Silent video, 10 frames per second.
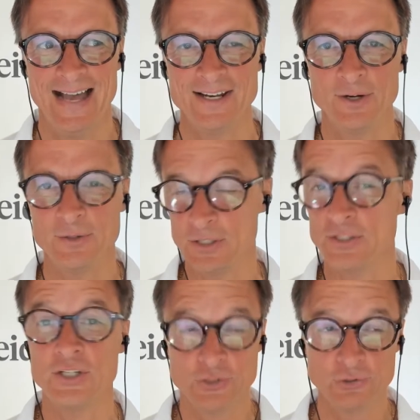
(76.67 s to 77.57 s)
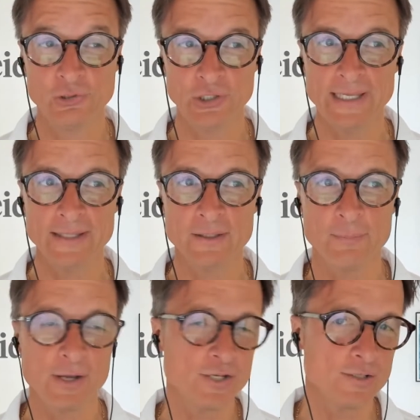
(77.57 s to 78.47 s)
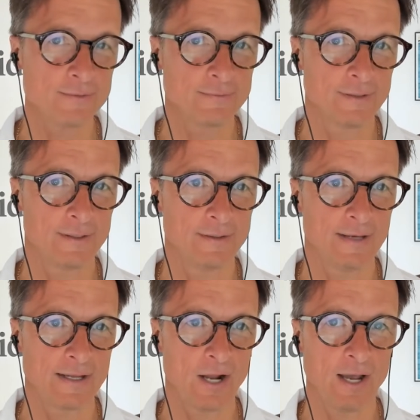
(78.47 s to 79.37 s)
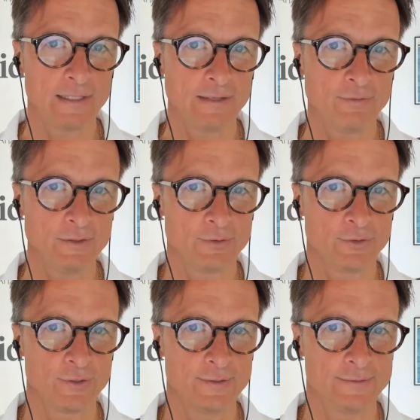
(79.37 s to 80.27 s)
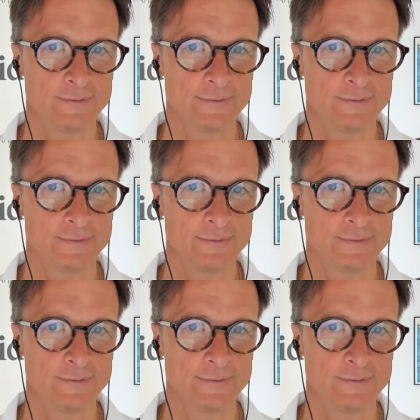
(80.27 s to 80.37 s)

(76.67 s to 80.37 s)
I don't know. Did you look at the budget at a high level or?